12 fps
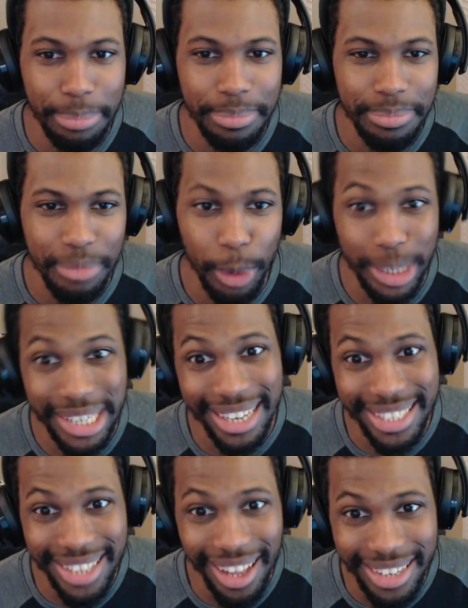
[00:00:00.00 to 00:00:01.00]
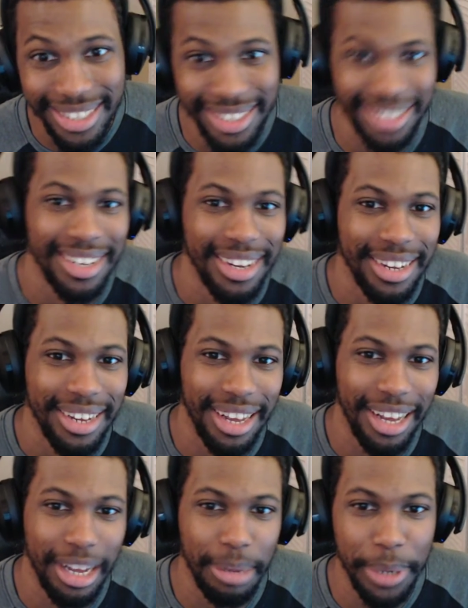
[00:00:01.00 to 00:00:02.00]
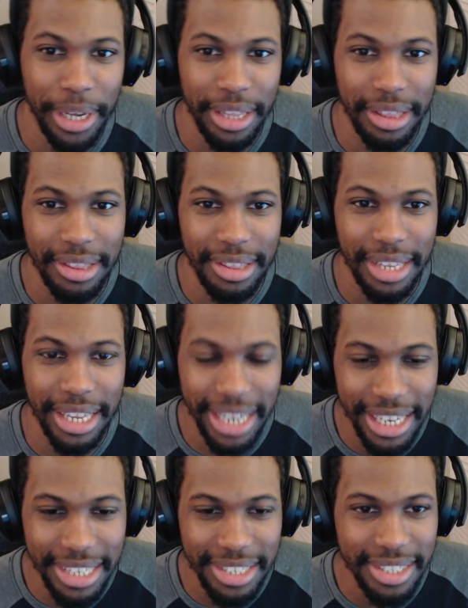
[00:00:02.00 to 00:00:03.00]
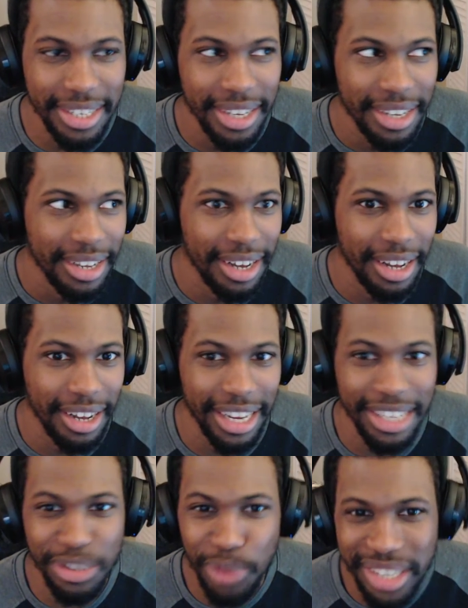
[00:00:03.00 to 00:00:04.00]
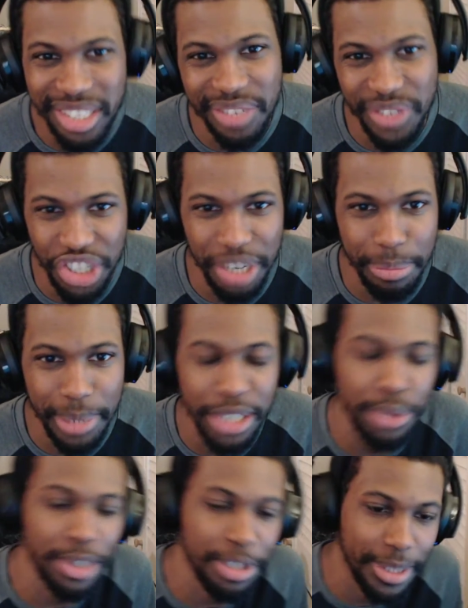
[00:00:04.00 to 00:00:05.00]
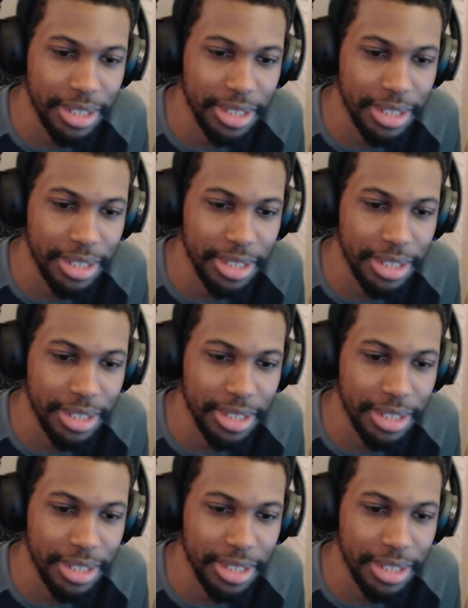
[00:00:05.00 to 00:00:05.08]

which kind of sucks. But at least it's relatively cheap, not too expensive.